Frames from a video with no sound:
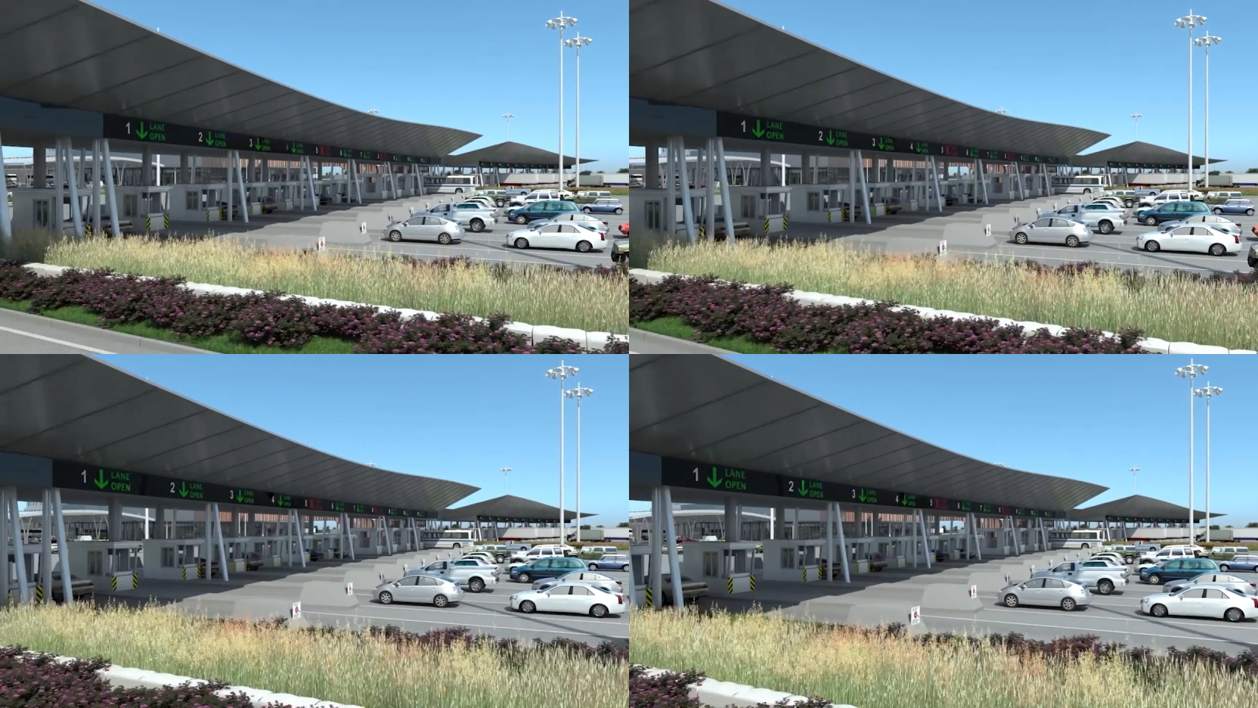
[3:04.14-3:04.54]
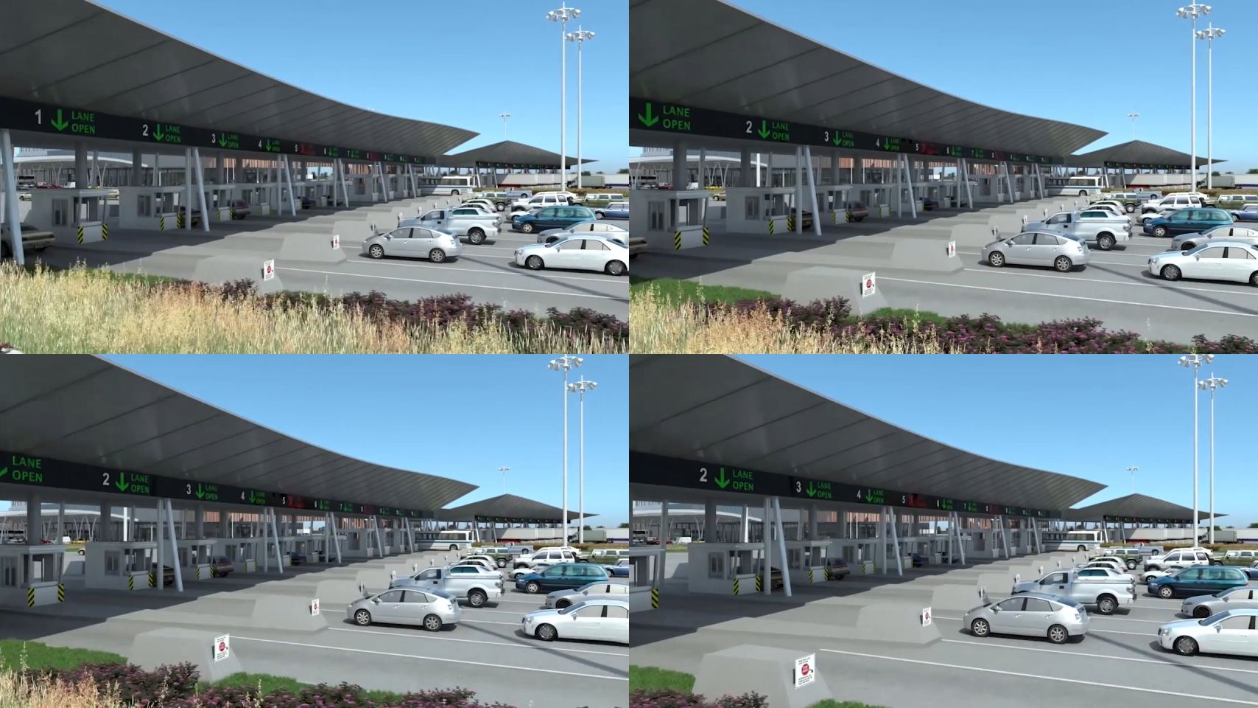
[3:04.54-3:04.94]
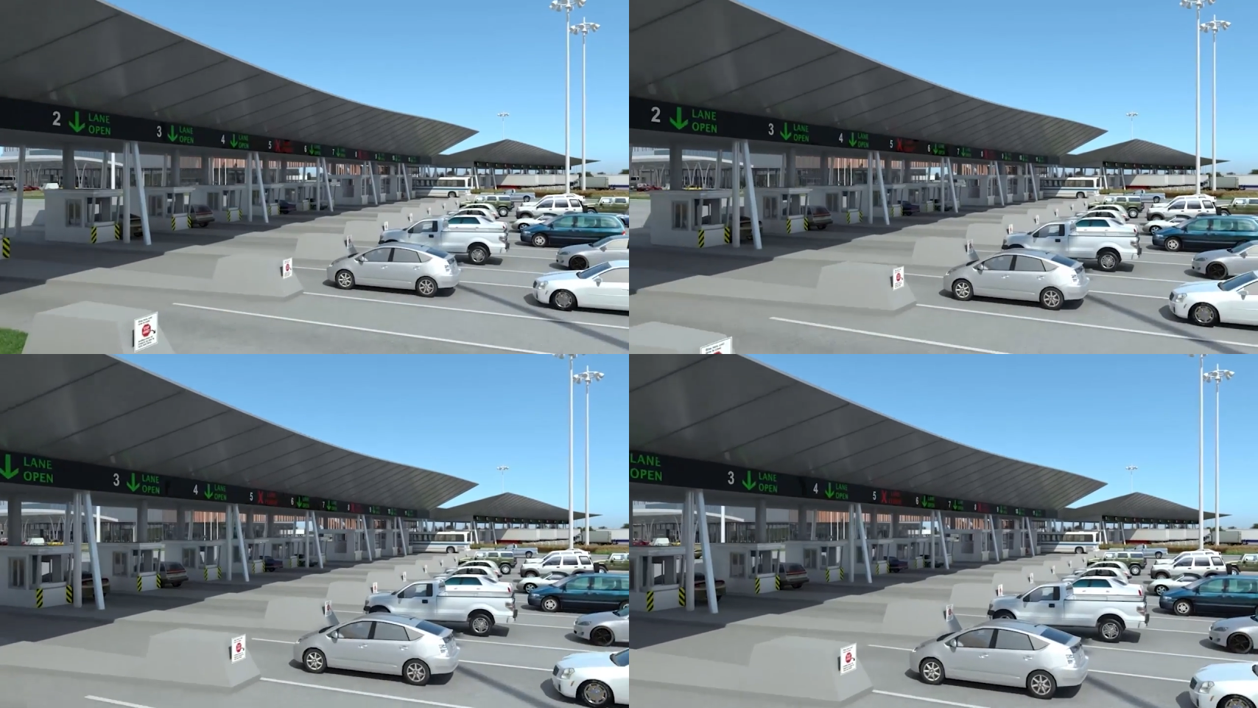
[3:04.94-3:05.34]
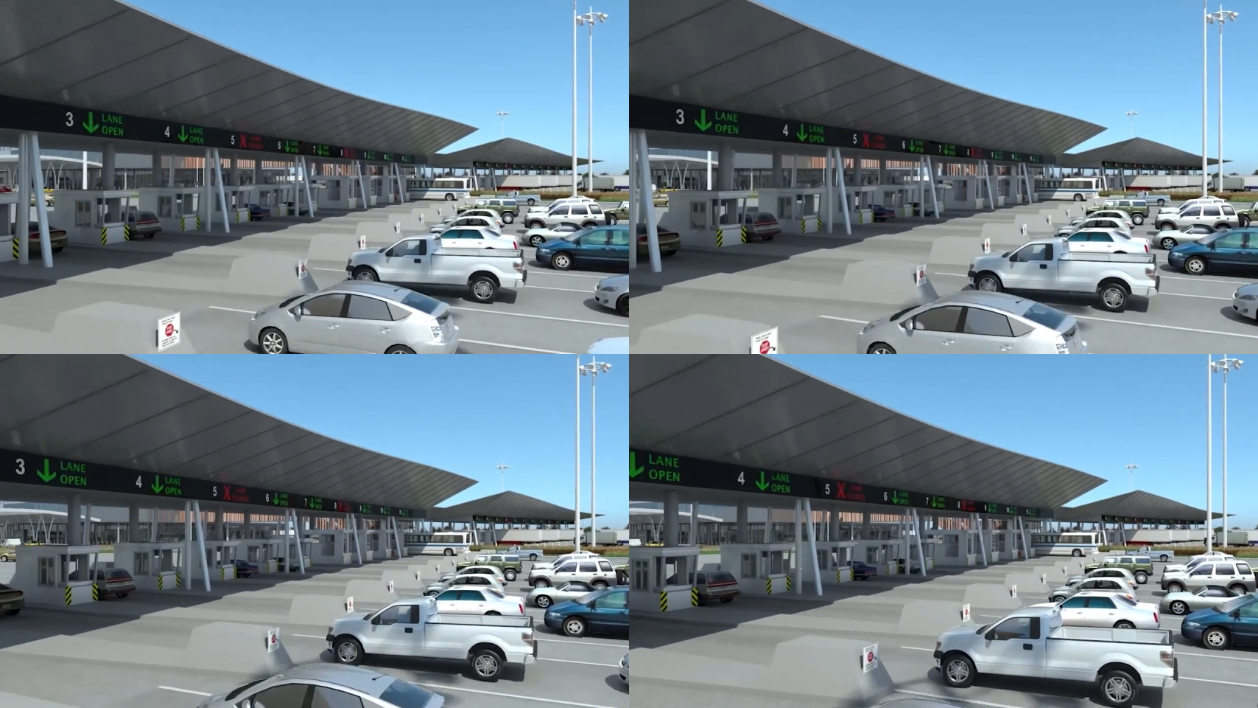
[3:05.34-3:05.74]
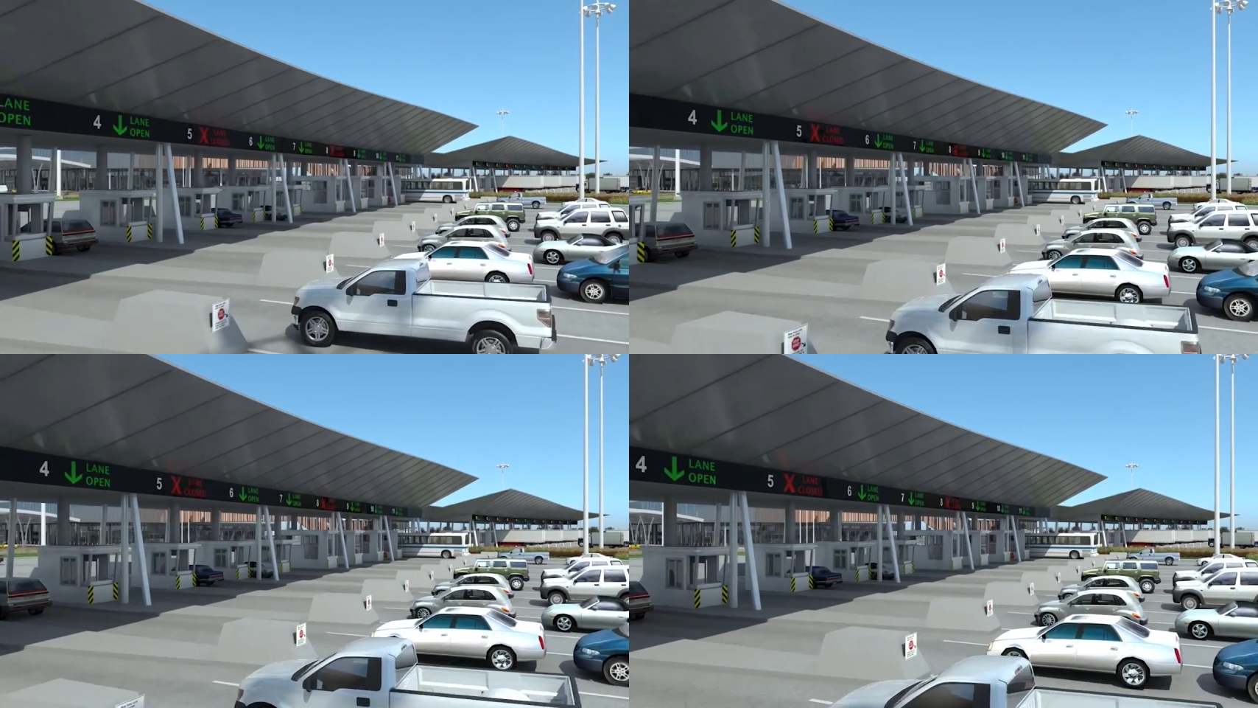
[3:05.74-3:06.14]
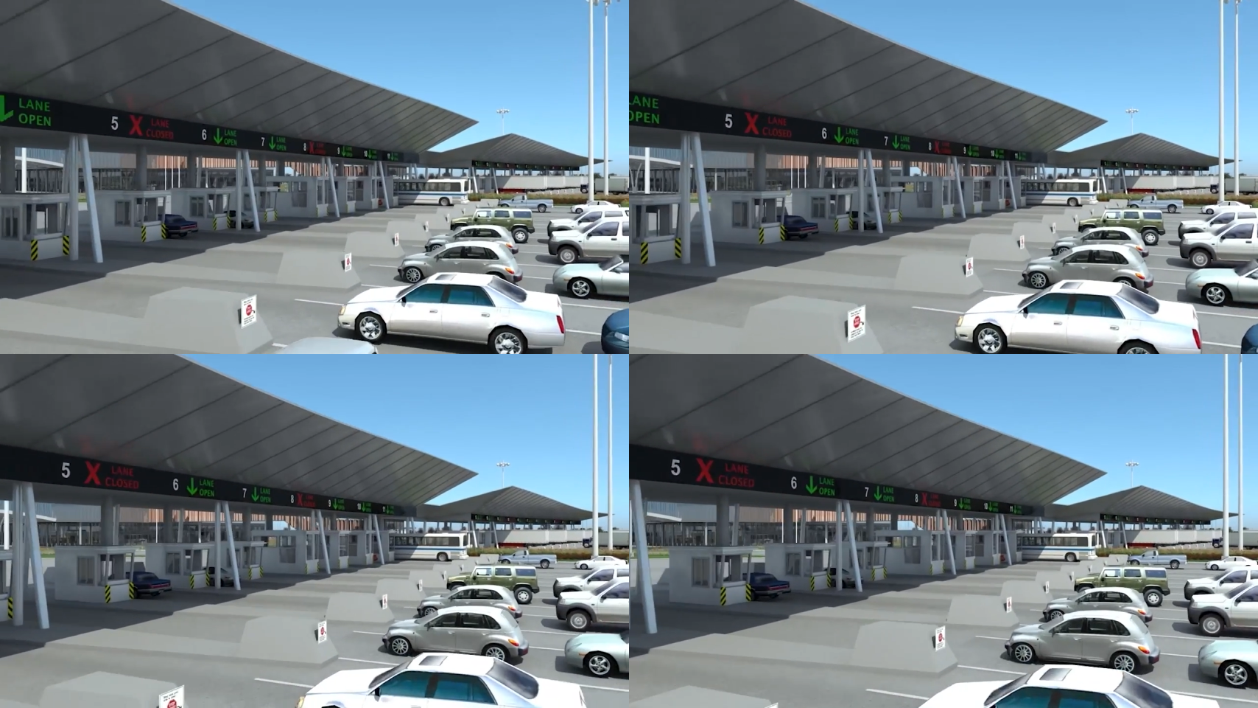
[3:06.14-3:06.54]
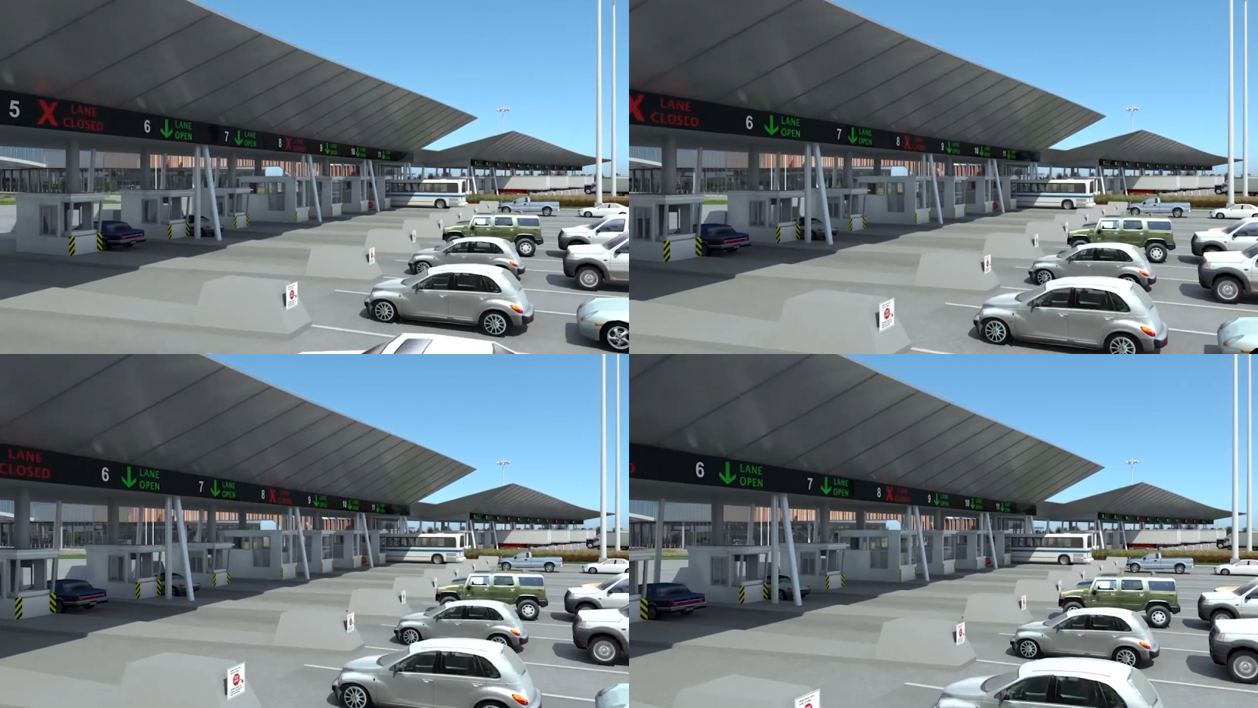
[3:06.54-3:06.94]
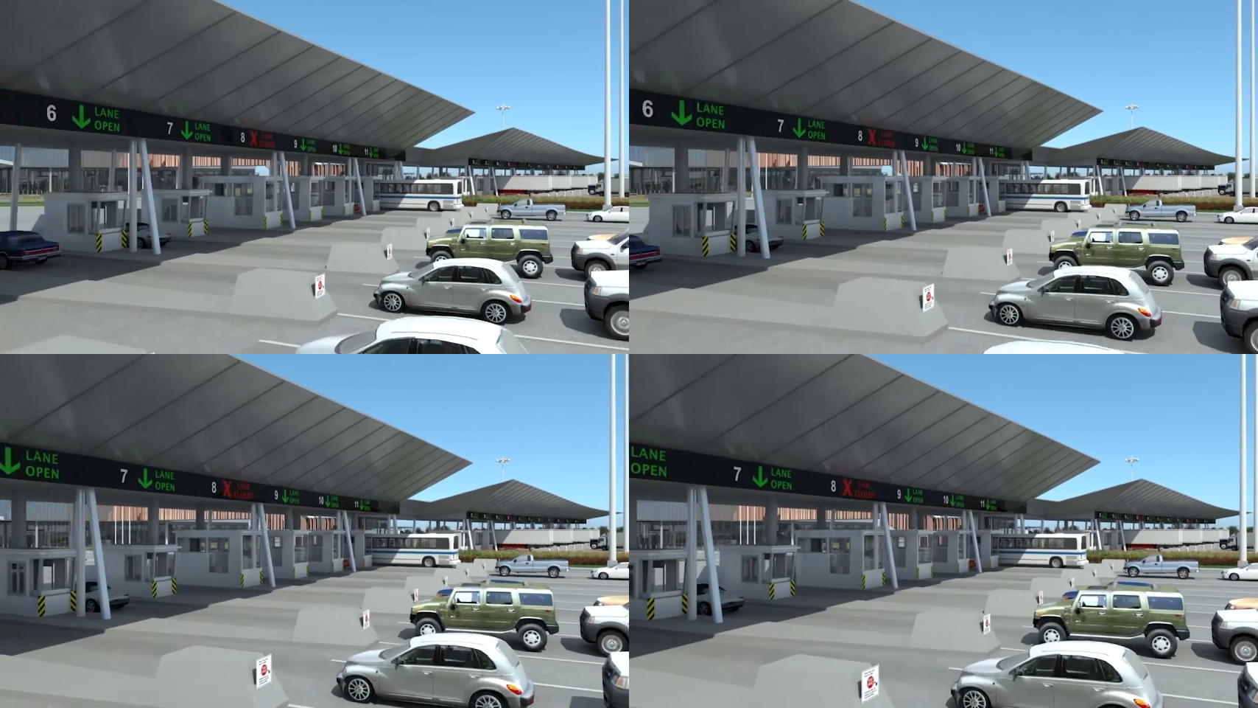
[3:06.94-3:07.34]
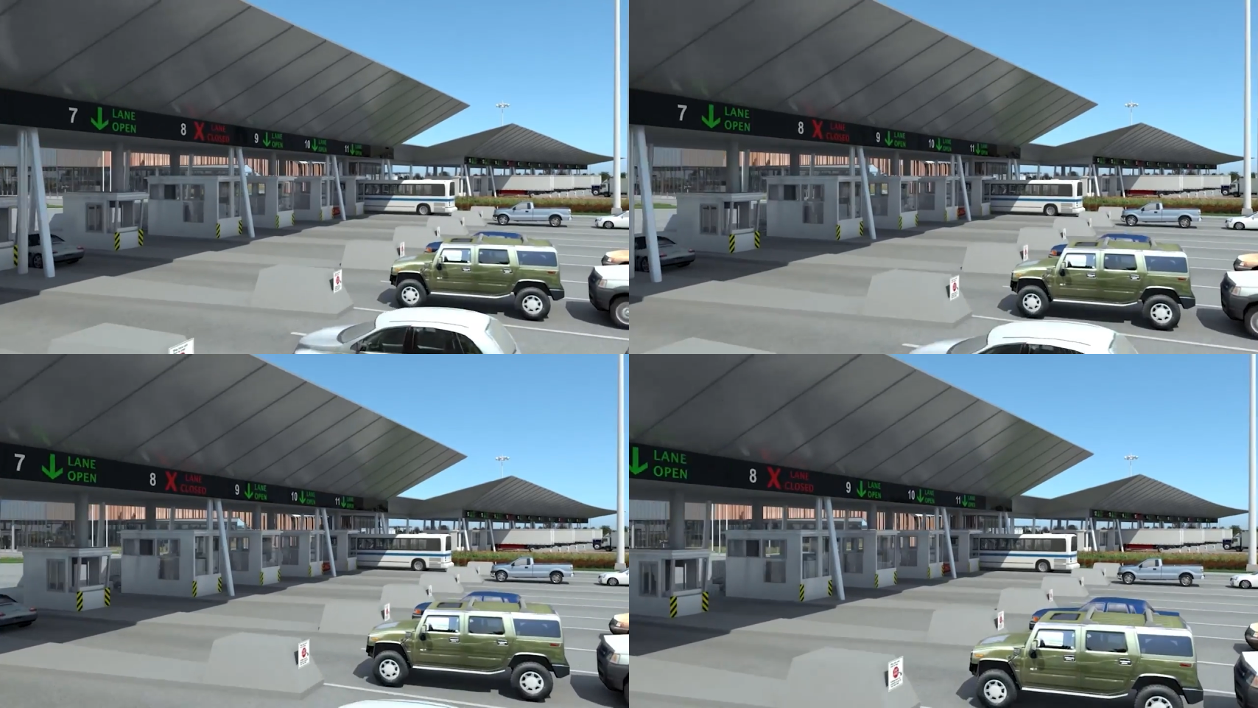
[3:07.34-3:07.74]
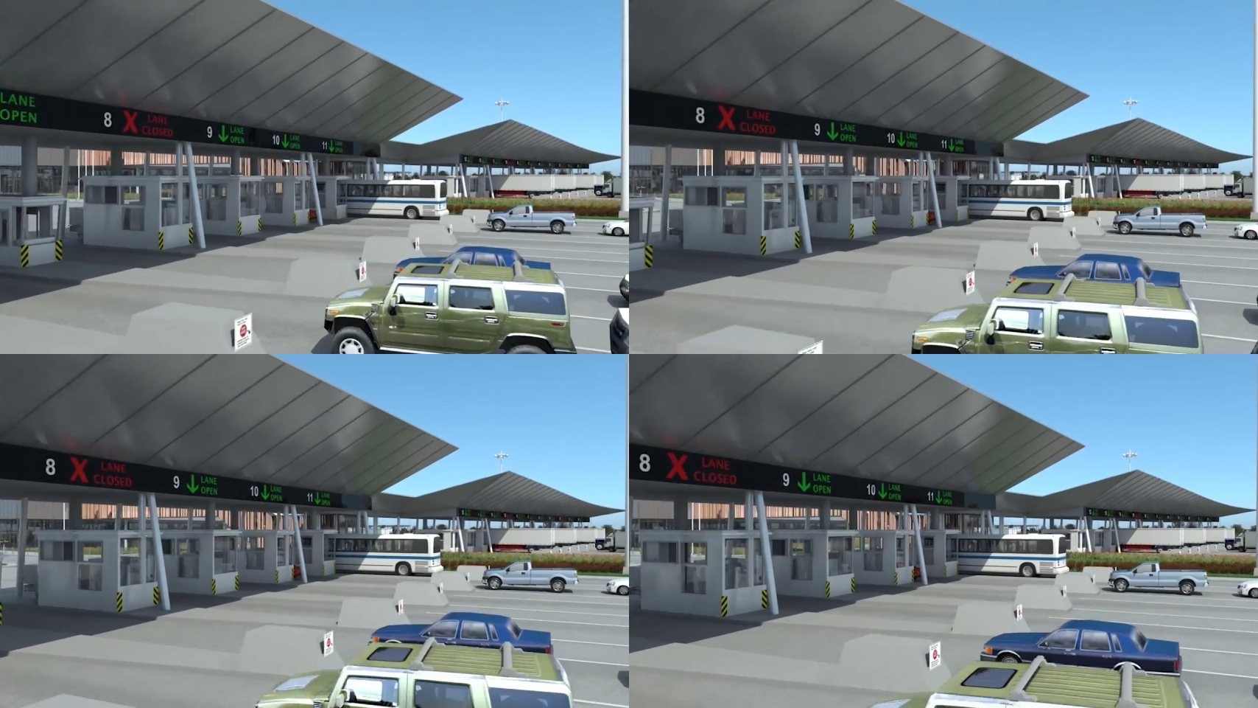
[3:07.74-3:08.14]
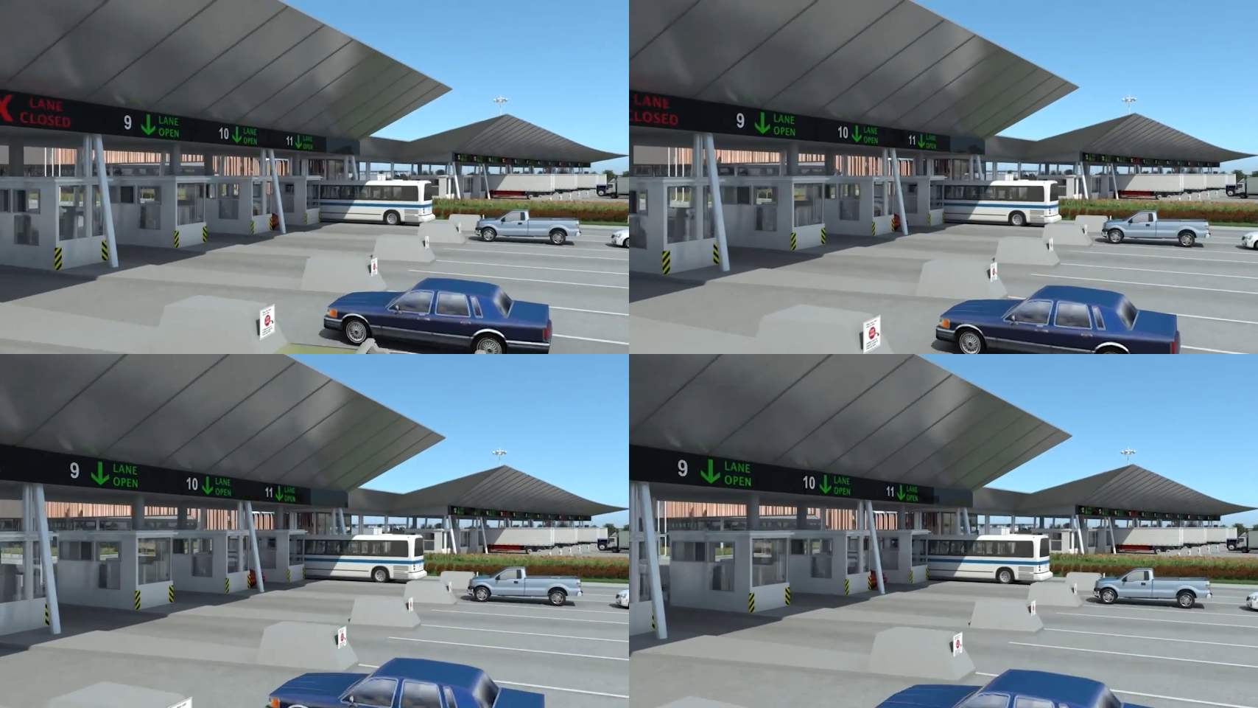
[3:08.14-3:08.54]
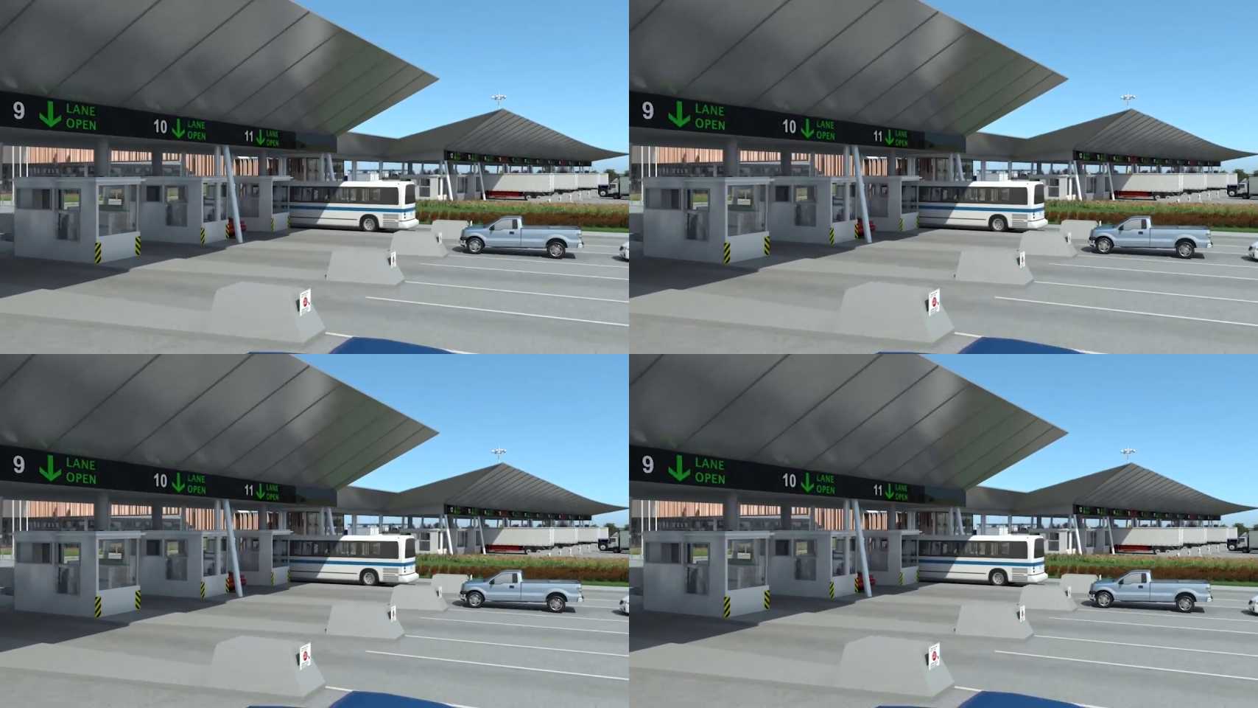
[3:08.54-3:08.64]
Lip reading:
(no speaker visible)